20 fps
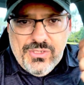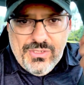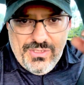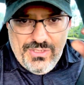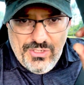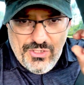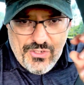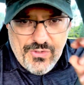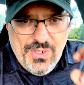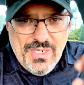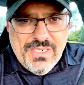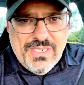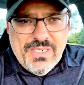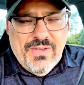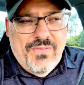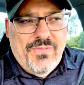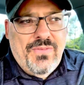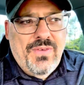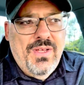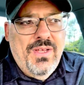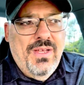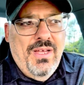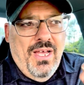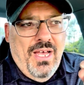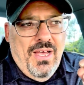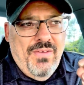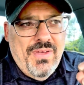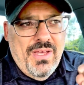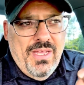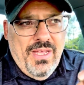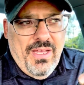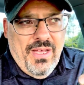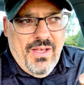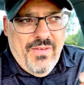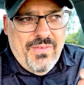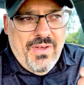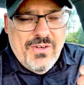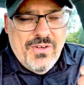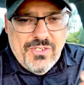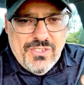degrees of
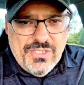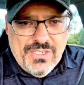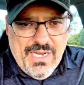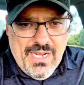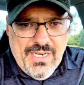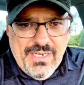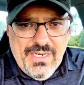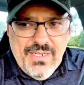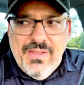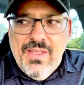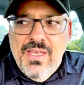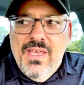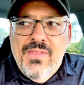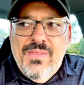understanding,